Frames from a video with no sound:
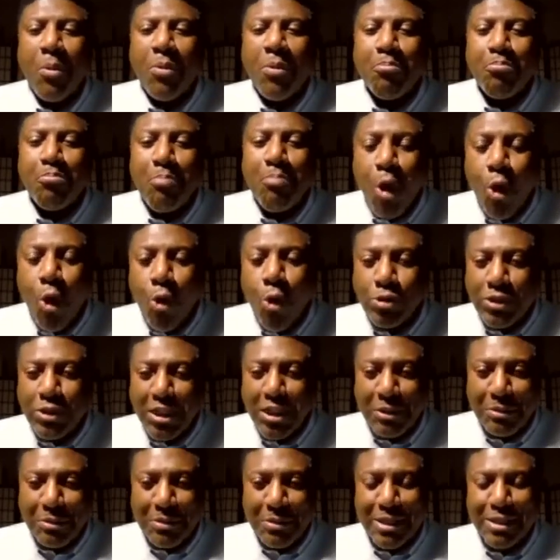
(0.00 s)
mold
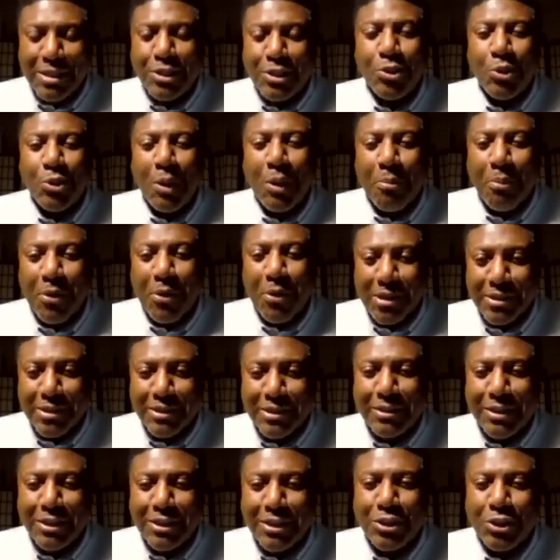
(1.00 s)
him into a
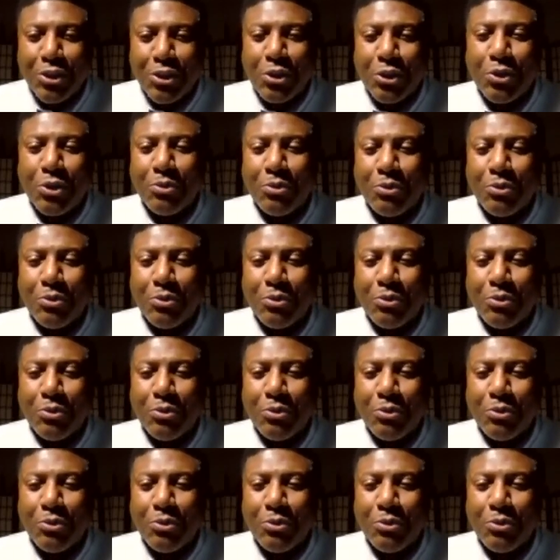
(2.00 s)
presidential